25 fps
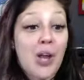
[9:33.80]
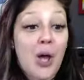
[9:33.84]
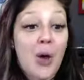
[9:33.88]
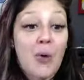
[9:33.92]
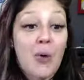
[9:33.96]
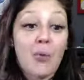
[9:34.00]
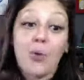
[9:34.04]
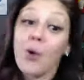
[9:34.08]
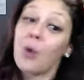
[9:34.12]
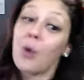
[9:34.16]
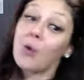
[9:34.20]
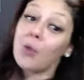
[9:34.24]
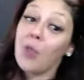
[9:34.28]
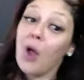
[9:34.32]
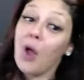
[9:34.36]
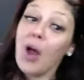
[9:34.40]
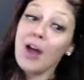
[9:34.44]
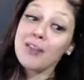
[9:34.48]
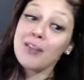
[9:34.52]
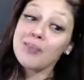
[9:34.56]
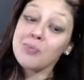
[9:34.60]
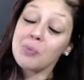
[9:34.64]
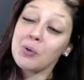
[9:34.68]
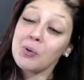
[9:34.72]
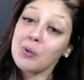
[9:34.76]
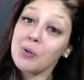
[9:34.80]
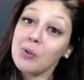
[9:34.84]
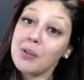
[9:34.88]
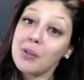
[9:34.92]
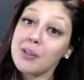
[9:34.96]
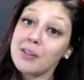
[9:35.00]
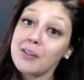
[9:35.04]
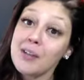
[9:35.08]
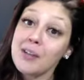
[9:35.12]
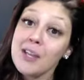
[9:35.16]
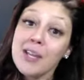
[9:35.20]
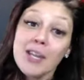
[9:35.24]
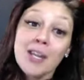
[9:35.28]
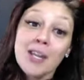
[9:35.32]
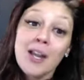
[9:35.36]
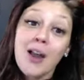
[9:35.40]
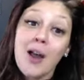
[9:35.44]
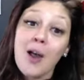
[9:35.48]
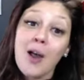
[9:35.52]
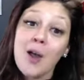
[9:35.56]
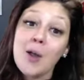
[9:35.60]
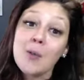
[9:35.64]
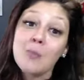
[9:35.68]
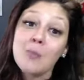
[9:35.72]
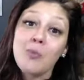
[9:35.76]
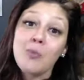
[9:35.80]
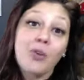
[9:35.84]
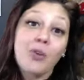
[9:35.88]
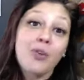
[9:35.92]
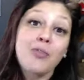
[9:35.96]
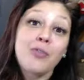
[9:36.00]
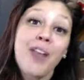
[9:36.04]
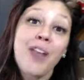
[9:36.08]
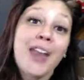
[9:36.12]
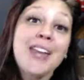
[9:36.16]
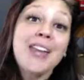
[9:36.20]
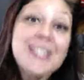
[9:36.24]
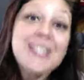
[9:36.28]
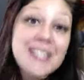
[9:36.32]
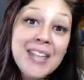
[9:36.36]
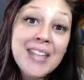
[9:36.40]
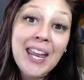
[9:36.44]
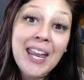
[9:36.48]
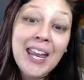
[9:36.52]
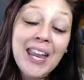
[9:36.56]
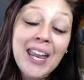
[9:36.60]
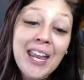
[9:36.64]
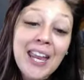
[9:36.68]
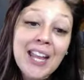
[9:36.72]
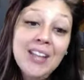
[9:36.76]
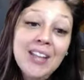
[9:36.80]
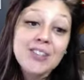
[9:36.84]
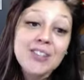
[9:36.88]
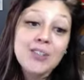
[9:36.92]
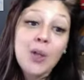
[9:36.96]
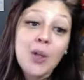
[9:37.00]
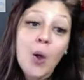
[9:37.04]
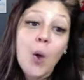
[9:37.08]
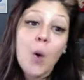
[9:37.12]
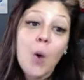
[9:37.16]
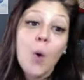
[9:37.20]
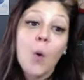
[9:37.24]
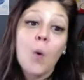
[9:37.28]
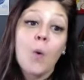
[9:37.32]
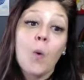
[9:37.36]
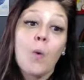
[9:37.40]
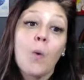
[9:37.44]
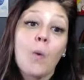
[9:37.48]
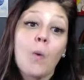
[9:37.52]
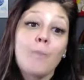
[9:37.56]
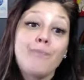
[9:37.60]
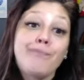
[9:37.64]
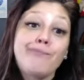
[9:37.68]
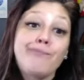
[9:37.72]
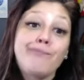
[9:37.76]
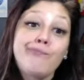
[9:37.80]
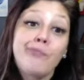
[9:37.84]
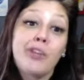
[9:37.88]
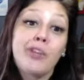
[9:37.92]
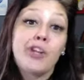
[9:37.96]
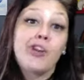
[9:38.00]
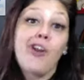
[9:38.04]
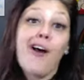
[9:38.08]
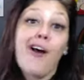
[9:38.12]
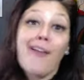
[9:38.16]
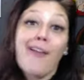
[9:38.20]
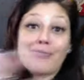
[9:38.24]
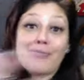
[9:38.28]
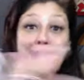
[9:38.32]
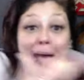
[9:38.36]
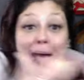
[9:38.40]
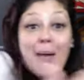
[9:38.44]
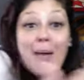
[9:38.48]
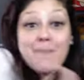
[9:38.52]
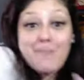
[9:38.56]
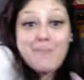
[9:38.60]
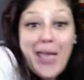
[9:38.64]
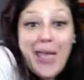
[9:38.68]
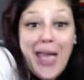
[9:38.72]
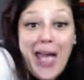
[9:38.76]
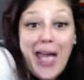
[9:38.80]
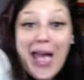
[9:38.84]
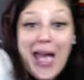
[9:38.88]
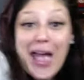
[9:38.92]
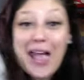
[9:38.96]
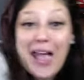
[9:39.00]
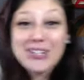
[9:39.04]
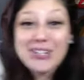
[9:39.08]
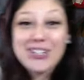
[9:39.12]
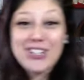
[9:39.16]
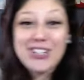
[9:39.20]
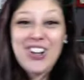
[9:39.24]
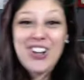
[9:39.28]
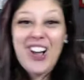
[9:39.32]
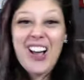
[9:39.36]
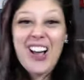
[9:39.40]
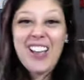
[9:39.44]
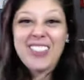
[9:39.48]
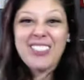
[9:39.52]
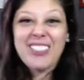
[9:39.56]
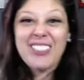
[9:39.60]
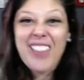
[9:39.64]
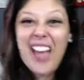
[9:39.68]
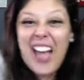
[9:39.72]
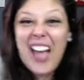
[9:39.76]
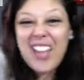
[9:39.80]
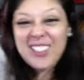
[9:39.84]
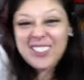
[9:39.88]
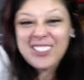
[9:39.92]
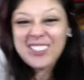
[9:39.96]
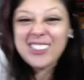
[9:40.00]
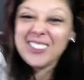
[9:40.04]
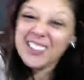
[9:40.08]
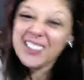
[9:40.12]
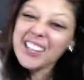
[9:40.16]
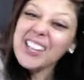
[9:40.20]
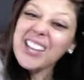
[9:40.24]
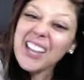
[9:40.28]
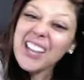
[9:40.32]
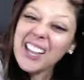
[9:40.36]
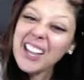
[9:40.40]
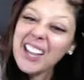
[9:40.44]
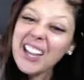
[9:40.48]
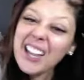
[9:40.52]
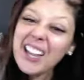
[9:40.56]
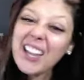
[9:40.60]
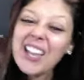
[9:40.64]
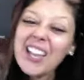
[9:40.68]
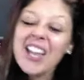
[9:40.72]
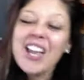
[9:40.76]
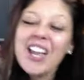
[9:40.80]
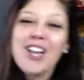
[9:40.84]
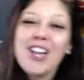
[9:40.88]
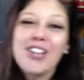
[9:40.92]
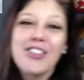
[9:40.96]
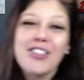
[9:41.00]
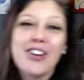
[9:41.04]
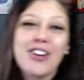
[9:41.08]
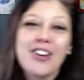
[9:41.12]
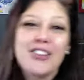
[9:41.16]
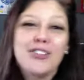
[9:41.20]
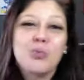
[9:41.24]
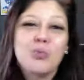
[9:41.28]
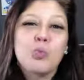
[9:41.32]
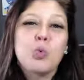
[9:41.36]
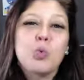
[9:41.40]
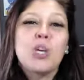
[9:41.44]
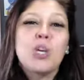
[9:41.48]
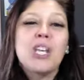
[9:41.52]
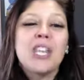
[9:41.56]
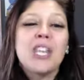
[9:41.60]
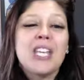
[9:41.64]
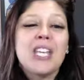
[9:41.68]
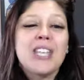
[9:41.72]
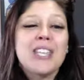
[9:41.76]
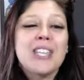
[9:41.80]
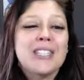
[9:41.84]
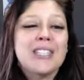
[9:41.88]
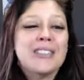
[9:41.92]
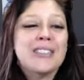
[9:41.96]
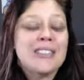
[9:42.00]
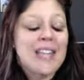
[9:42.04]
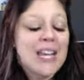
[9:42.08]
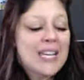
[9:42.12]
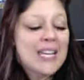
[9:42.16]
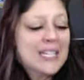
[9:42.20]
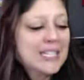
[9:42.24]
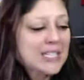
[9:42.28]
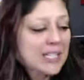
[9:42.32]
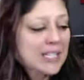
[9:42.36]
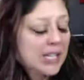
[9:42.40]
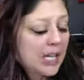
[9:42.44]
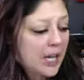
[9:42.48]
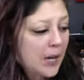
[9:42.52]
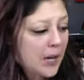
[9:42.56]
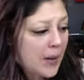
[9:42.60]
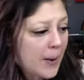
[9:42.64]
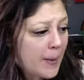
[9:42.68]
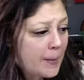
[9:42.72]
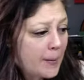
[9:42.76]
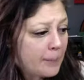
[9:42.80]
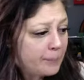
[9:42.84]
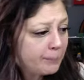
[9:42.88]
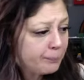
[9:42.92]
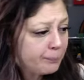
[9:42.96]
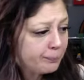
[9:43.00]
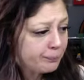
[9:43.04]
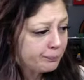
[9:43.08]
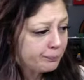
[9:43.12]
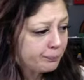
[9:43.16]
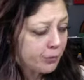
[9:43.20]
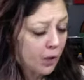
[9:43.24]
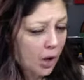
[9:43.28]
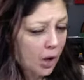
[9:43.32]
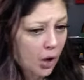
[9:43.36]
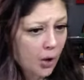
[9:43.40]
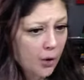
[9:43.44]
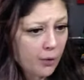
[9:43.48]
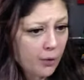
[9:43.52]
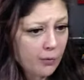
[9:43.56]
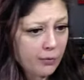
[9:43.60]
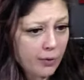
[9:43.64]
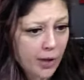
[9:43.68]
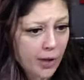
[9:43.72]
go to the hospital and for fainting, so you're not that bad, you're not that sick. There's really this idea of